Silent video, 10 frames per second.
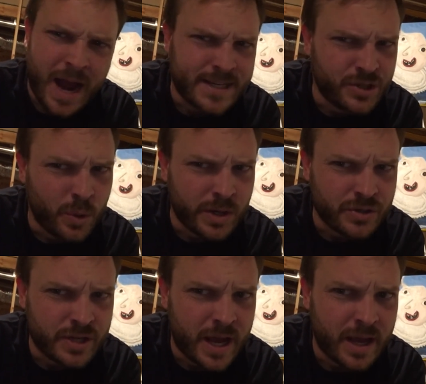I do
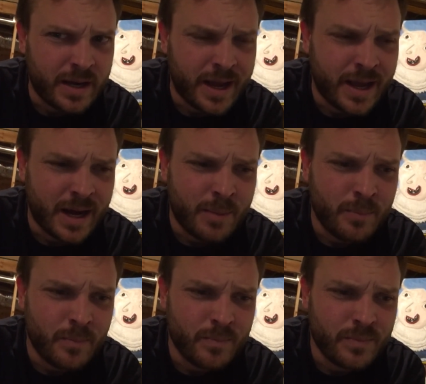understand, and
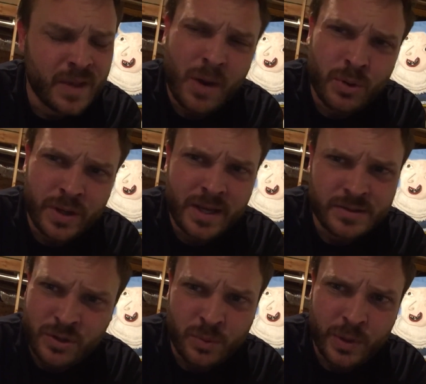I'm not really
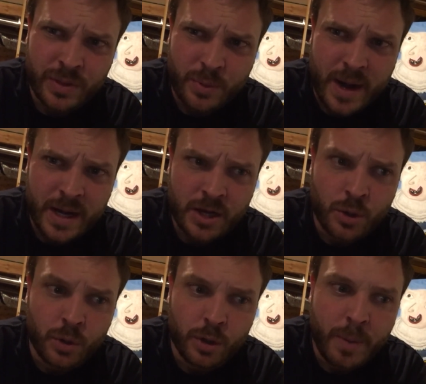concerned with threatening a
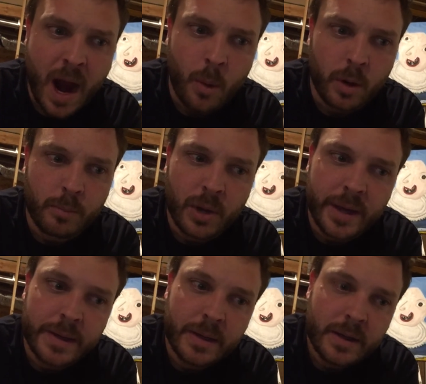nuclear power, but